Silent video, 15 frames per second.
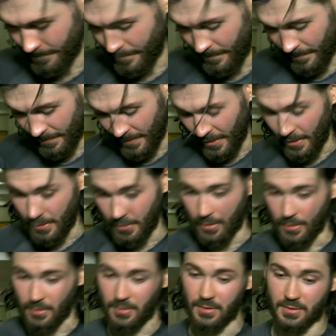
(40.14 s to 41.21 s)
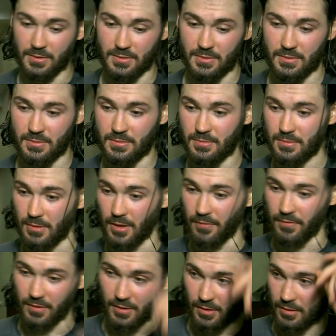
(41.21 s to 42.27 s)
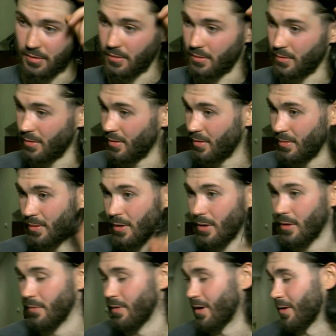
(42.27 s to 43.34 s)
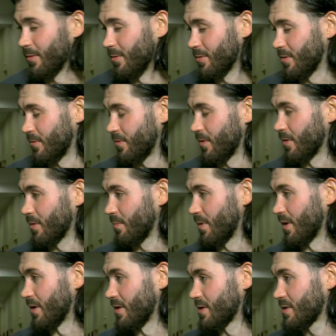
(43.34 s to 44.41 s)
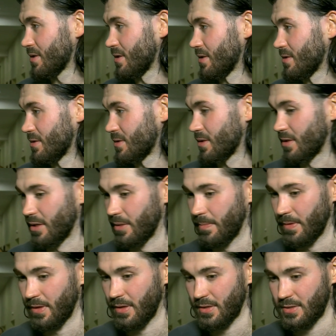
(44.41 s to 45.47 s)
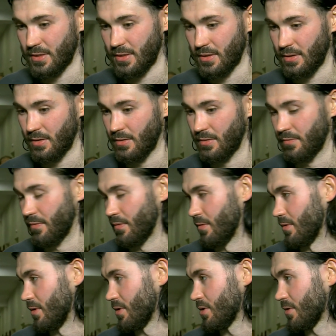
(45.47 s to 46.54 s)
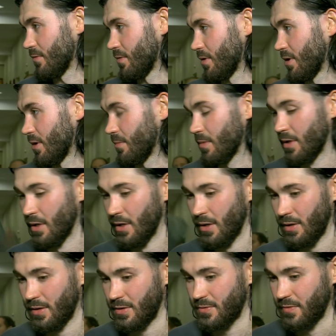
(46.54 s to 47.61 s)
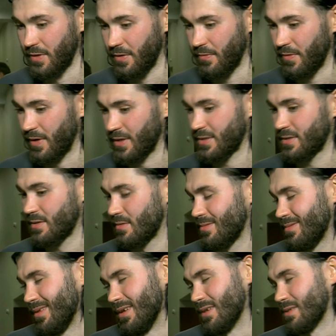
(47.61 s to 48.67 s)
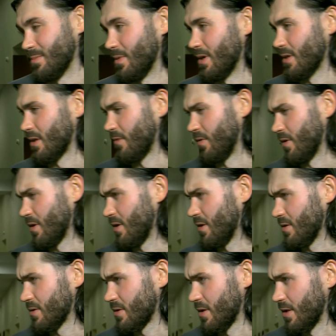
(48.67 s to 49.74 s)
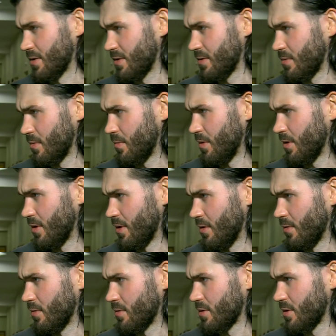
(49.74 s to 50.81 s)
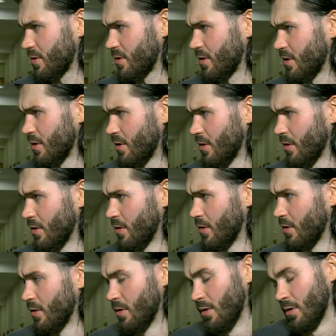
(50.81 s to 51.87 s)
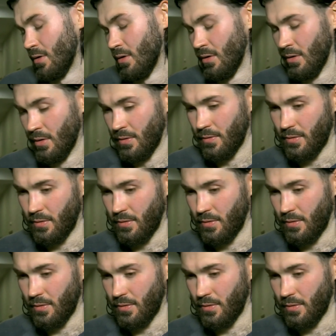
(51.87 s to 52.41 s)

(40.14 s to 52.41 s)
Yeah, he's, I think, in a lot of young players. He's a great player, second year for NHL for him. He's very fast, like smart. I think he's assist to me on the goal.